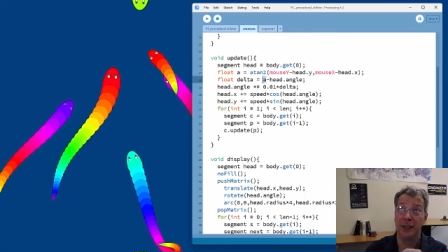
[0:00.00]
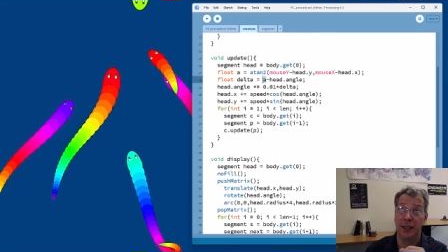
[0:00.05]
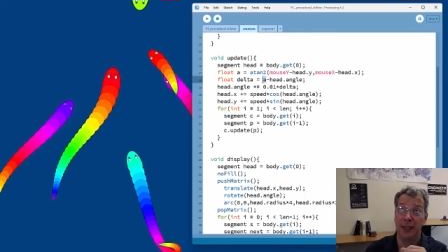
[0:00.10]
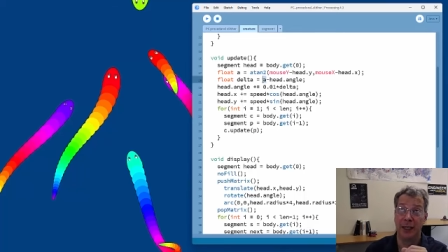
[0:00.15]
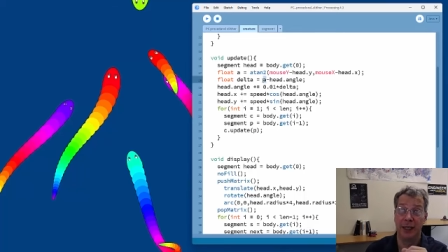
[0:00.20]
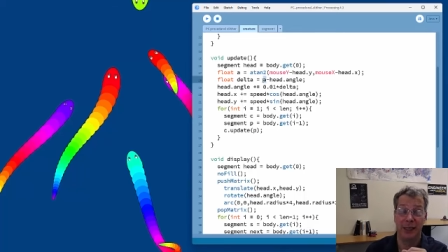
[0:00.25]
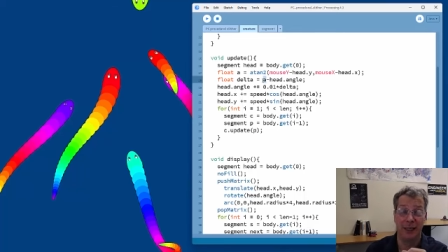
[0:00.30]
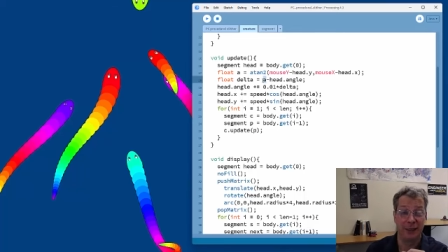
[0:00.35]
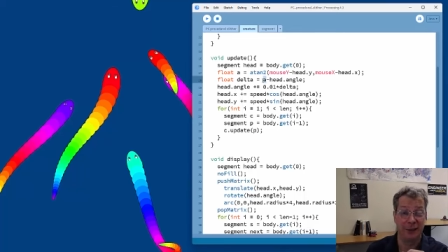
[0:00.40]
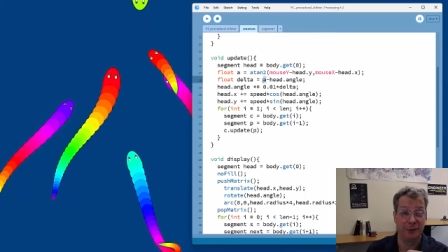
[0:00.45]

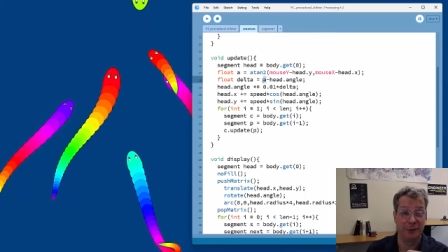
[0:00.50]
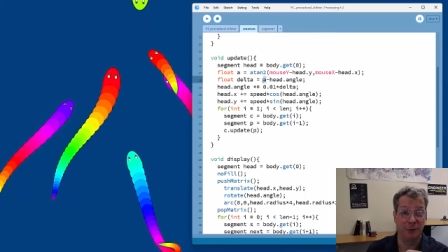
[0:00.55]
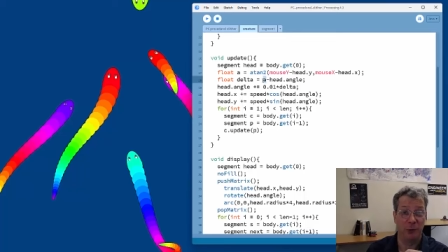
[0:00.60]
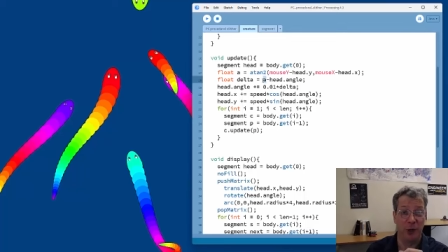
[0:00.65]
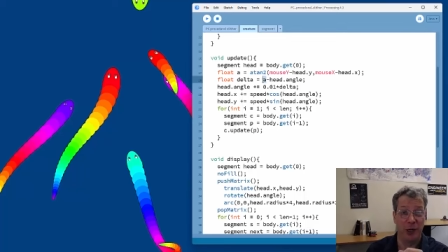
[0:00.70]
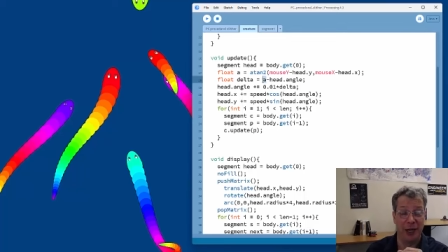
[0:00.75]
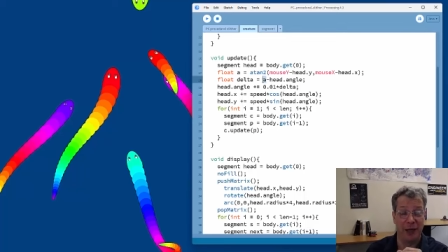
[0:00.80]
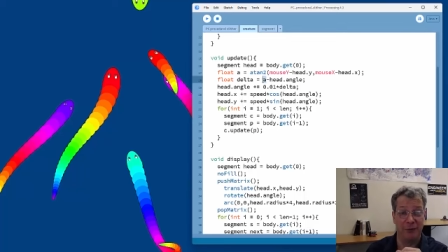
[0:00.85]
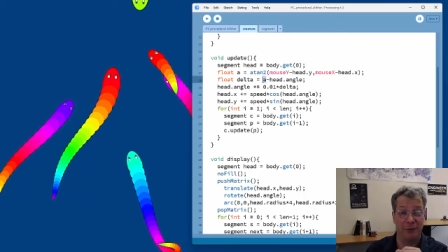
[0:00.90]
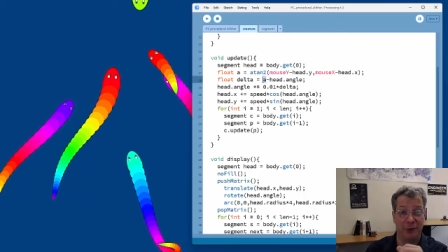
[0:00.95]
and
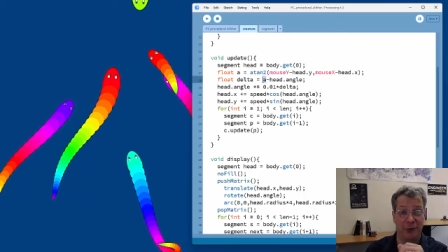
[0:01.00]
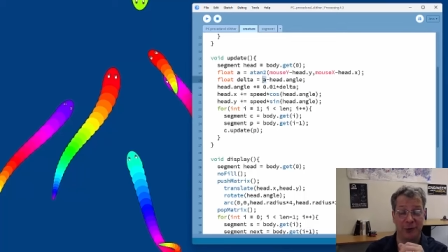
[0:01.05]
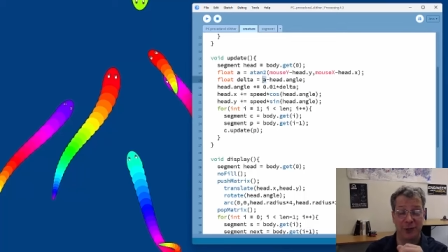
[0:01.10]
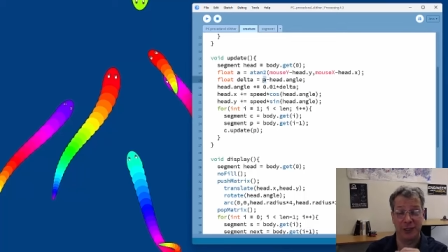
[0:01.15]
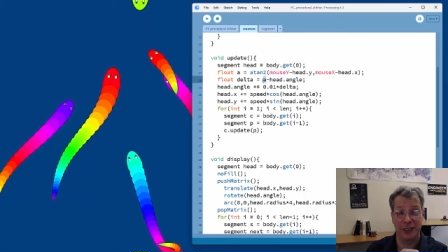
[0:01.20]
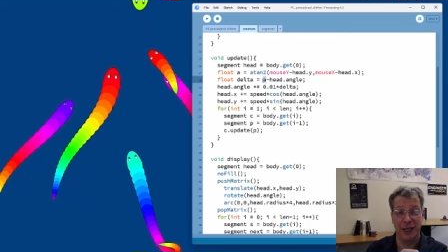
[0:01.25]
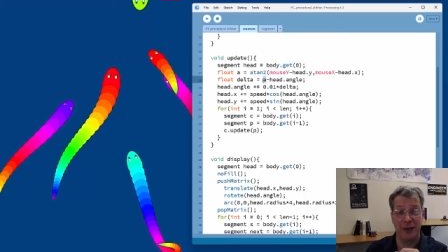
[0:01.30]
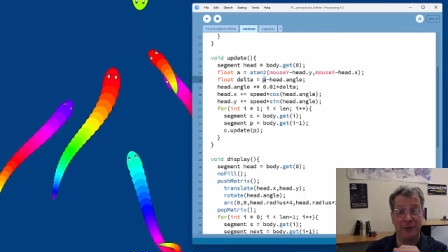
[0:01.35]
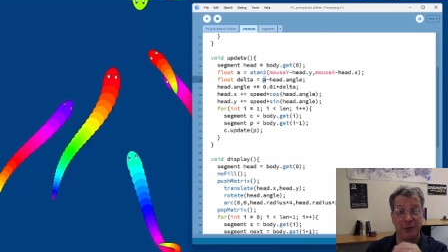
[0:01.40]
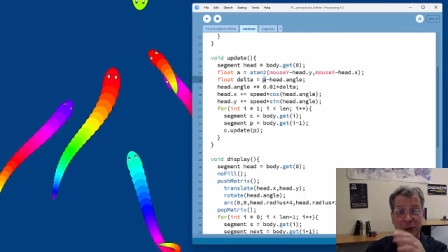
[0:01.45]
whatever
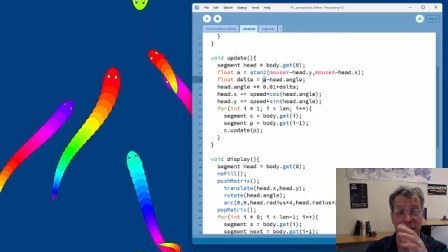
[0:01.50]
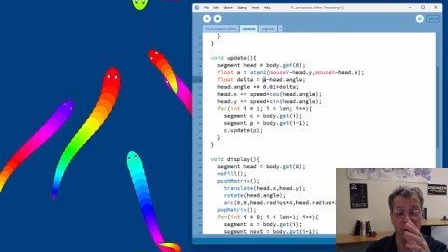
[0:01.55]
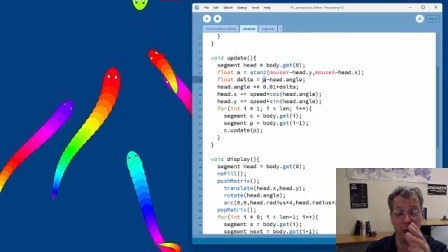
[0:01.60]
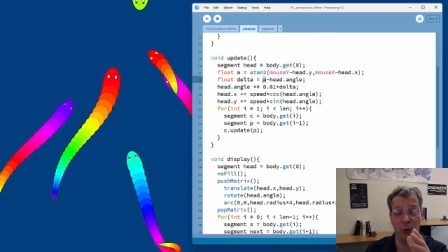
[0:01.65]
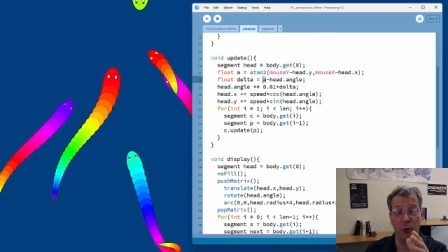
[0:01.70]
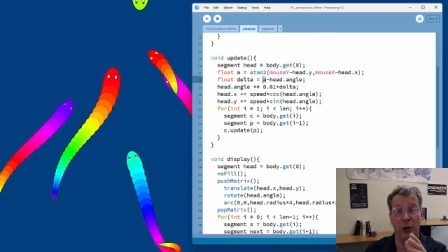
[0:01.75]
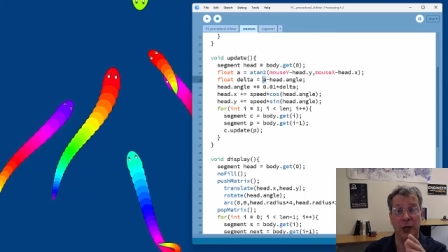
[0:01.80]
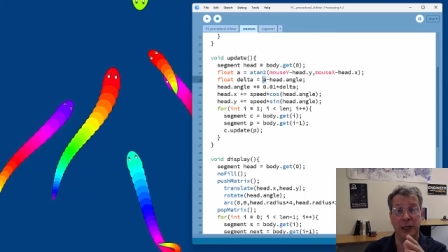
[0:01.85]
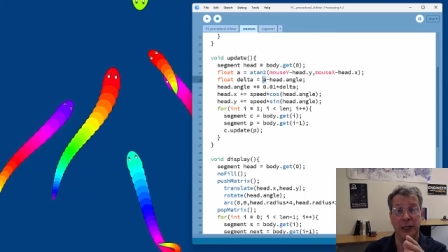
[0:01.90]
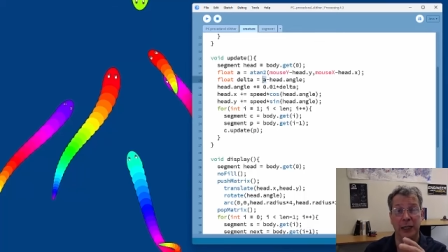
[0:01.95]

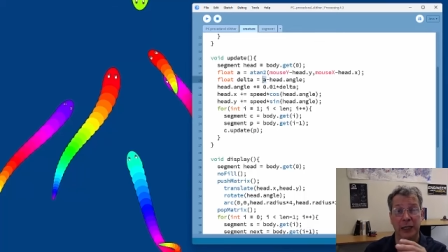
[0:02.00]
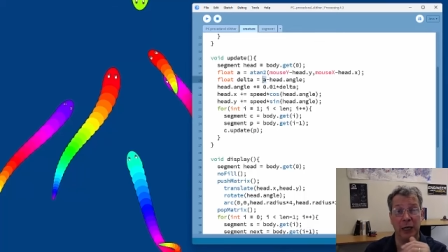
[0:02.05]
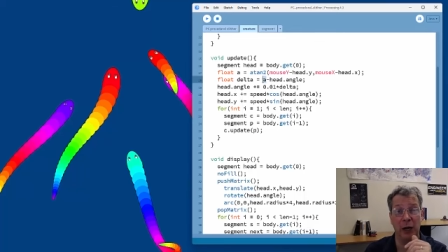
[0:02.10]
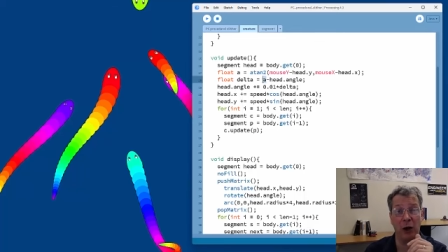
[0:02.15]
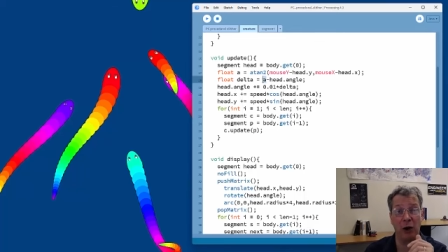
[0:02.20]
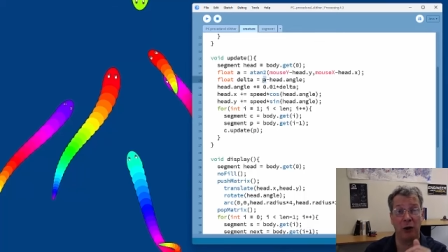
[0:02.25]
720